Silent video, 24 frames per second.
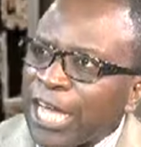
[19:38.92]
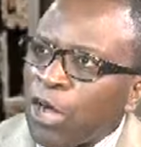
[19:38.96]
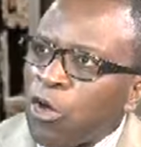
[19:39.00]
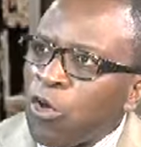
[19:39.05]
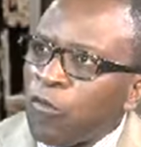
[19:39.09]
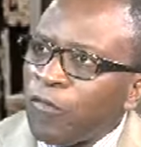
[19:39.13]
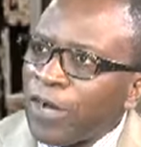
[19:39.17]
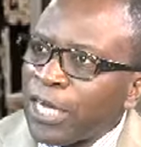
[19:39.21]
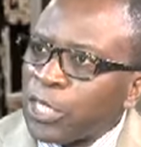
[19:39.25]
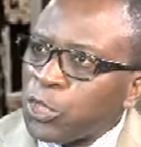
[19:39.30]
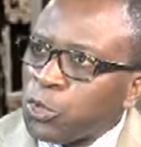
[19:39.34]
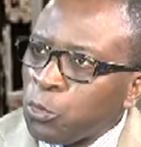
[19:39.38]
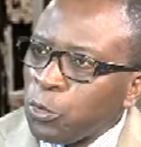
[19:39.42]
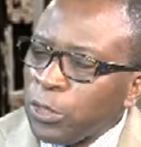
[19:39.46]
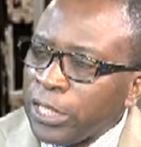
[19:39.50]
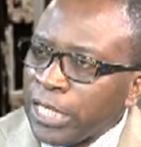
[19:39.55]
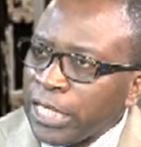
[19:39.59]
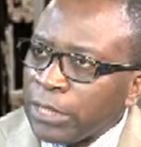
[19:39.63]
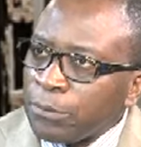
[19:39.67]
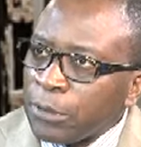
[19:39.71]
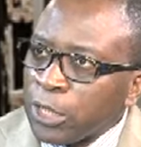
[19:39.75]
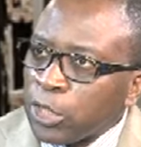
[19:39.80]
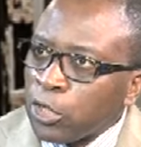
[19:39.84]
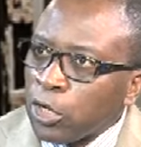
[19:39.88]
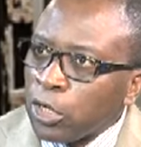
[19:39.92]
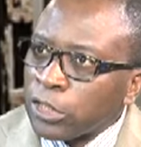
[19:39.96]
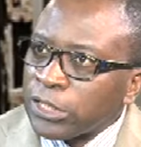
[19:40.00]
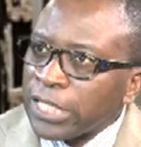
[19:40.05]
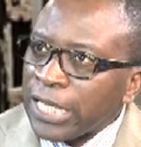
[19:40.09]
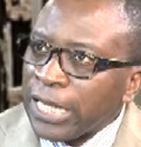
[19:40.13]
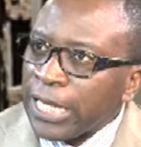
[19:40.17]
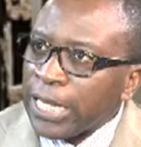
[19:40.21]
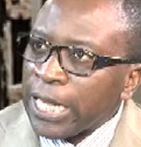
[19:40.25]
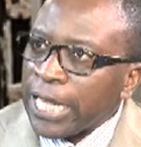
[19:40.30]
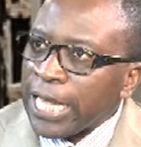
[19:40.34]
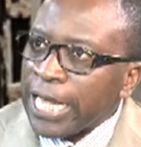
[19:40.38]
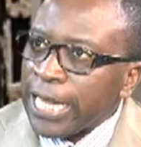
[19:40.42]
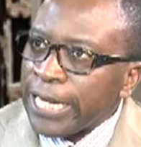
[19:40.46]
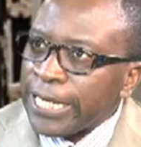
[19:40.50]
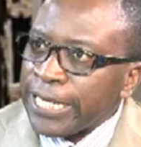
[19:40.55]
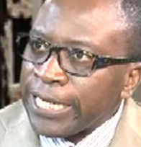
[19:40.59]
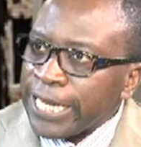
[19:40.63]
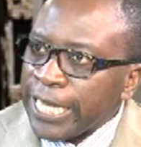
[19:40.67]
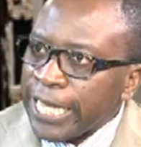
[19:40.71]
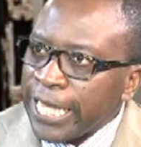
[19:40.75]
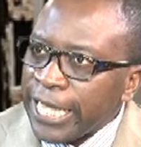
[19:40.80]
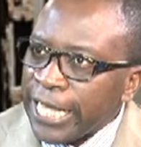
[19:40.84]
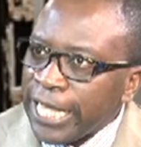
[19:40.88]
overdoing it? Because a
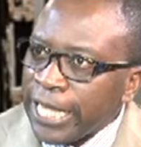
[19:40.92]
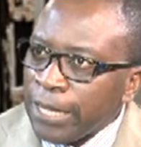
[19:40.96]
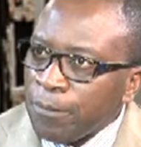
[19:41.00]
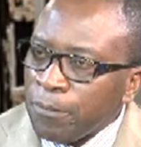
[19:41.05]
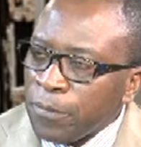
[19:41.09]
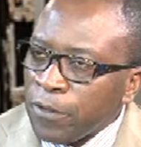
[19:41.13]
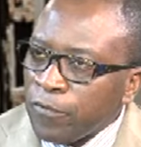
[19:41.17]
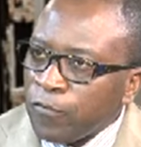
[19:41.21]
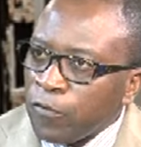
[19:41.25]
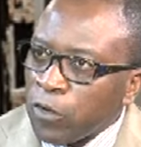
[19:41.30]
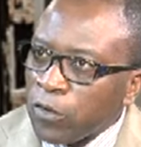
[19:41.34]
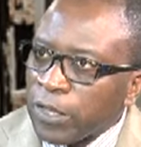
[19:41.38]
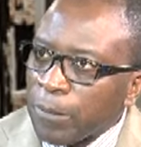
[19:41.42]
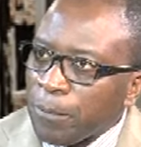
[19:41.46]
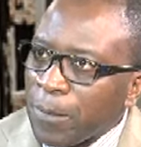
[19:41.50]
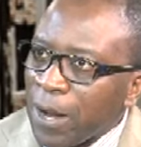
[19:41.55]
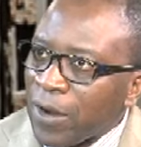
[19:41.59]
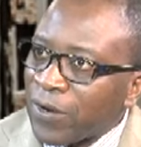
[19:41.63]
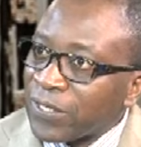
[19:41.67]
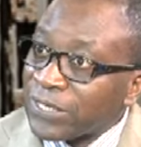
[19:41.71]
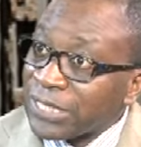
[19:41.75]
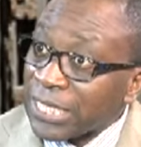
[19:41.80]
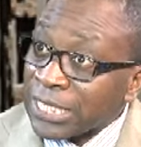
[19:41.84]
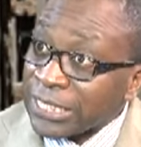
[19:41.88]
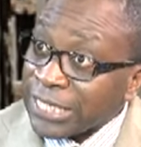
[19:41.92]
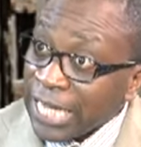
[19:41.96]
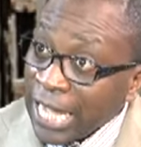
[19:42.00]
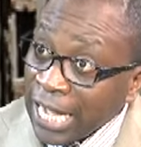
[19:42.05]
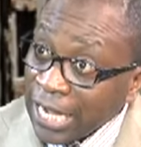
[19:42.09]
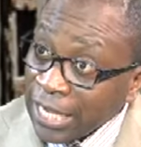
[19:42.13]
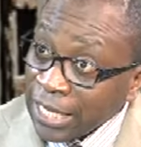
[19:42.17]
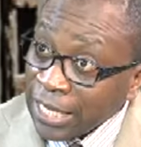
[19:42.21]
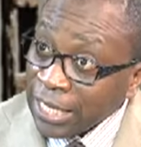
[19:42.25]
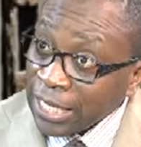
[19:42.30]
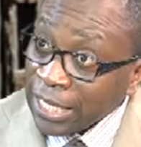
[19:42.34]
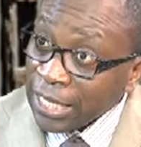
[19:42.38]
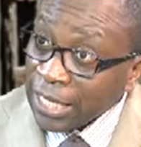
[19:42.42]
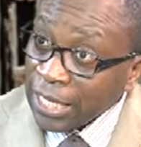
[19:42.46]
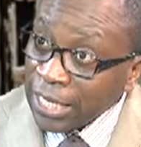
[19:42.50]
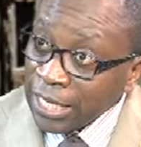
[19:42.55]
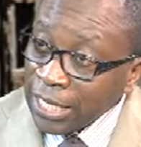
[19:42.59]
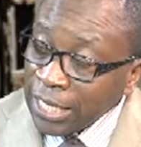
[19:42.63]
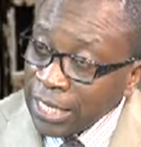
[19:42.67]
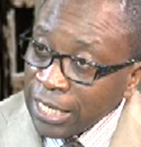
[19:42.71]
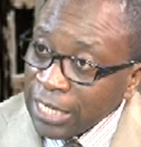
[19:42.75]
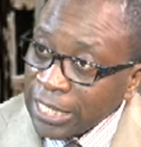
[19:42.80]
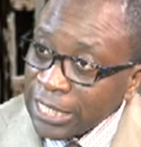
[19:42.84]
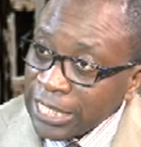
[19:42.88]
day before the Paris attack,
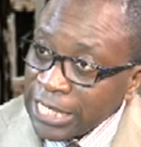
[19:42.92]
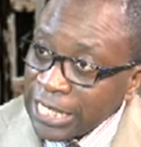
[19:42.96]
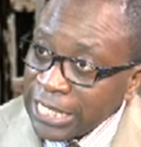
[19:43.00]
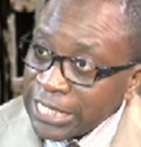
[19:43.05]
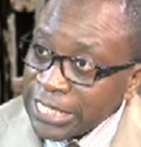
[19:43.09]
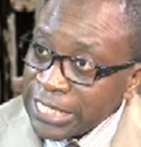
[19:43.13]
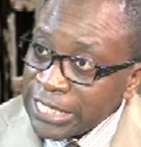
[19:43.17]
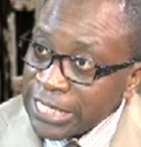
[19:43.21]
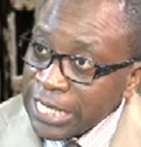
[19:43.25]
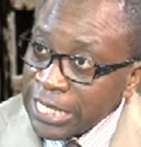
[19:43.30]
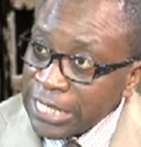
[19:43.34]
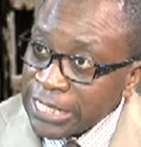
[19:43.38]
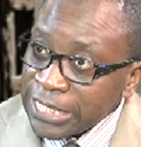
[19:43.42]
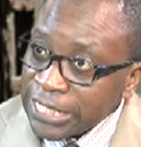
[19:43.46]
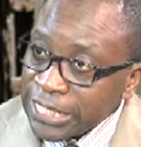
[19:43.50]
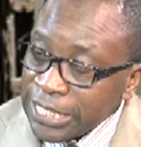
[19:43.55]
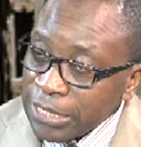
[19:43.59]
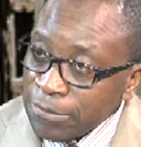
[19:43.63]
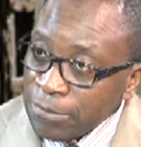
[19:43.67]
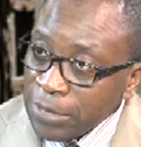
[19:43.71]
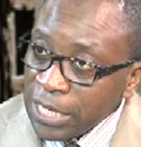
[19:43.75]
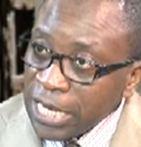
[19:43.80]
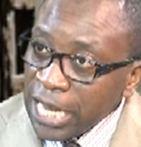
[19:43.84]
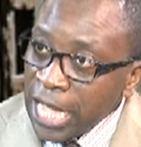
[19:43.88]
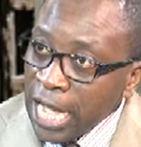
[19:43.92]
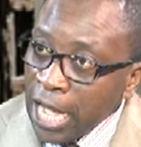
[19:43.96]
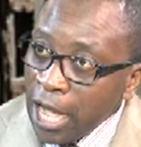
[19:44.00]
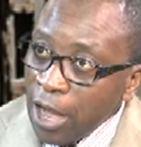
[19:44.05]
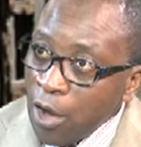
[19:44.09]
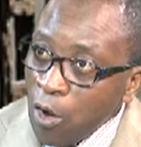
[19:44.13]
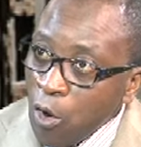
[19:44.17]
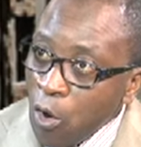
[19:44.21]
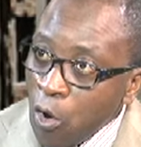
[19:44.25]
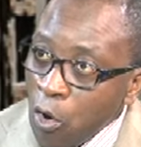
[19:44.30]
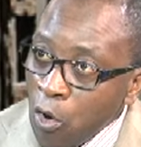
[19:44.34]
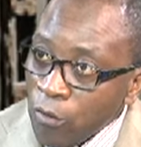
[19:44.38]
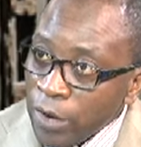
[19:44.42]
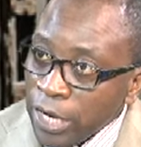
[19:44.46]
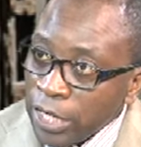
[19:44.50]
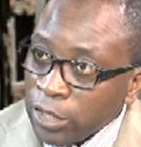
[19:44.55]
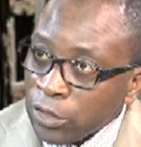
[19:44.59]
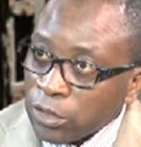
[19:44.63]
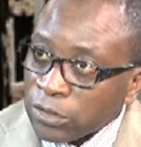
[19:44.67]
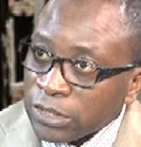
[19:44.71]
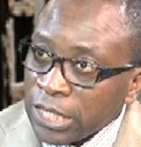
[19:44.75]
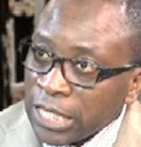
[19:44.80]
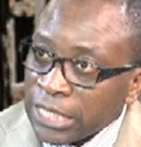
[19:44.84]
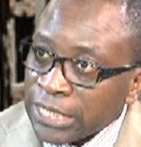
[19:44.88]
there's a similar
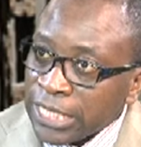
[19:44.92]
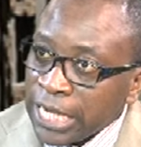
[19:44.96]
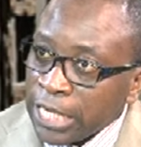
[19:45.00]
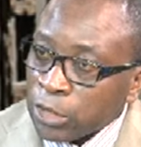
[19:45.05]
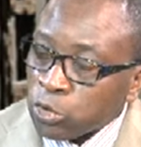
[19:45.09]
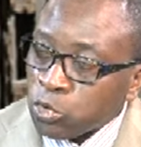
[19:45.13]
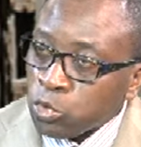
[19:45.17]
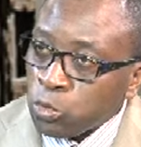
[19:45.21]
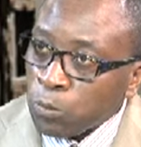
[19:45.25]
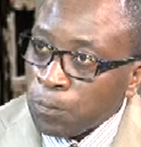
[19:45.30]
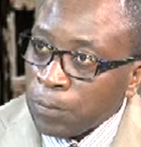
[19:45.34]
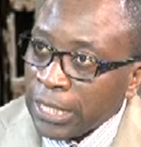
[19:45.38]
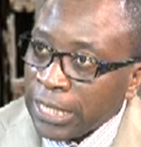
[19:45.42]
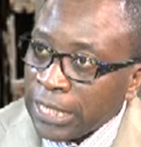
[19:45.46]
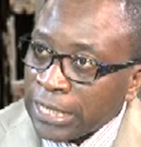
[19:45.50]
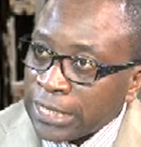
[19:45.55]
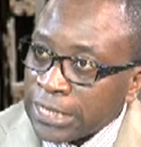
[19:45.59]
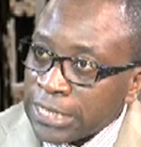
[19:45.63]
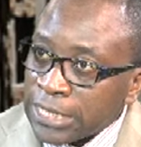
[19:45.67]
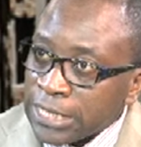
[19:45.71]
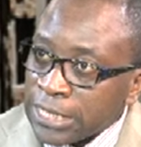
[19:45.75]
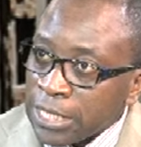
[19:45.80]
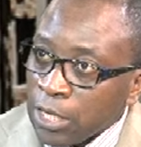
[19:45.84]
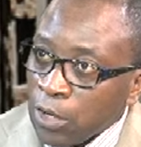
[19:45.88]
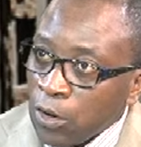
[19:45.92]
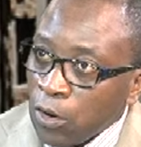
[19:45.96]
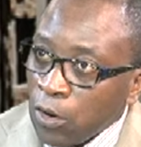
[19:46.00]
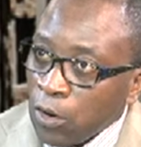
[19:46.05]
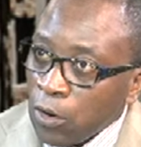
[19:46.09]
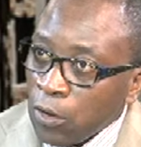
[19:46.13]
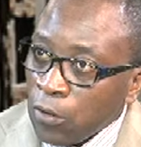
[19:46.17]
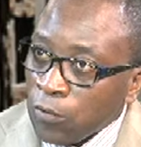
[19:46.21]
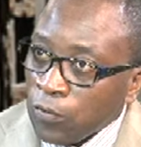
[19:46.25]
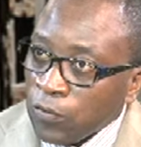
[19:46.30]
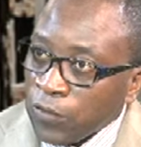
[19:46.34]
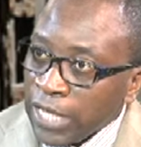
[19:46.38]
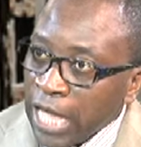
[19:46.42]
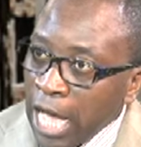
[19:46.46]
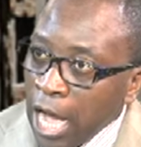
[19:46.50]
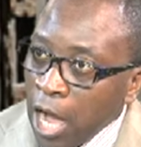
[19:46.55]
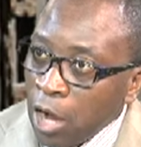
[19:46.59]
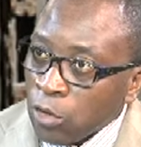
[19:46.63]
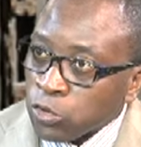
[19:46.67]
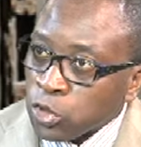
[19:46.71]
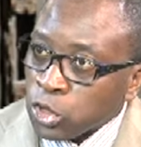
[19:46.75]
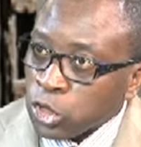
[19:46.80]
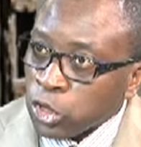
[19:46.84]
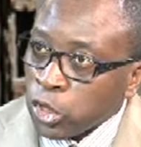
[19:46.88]
horrendous attack took place on the
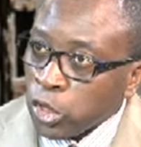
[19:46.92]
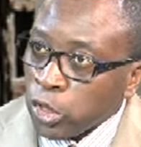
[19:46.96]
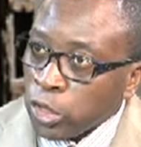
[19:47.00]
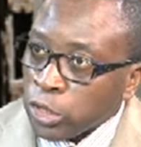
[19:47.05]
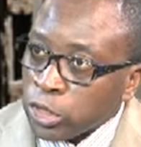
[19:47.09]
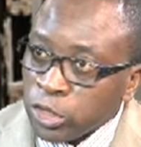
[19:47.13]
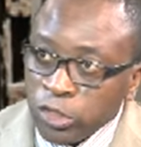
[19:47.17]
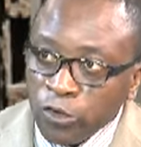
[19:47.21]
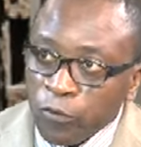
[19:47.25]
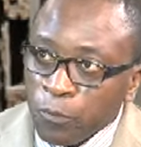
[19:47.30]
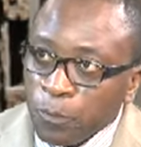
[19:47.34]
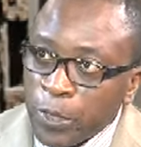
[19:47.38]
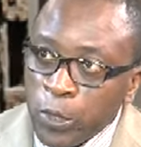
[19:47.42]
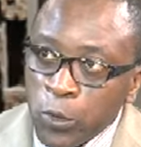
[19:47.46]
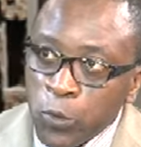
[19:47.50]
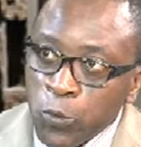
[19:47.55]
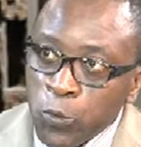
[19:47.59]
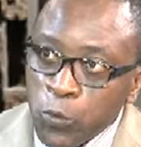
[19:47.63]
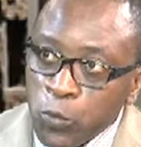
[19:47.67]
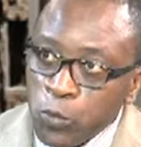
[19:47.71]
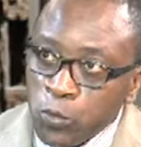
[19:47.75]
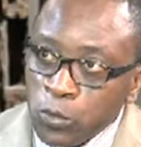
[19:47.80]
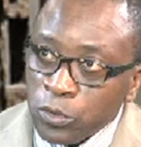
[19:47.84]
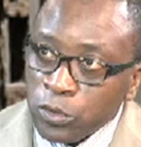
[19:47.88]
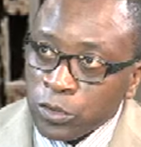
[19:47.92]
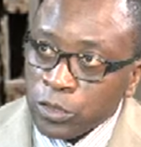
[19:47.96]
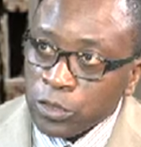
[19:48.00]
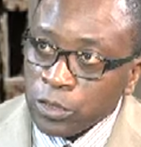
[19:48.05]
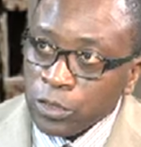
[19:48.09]
outskirts of Beirut.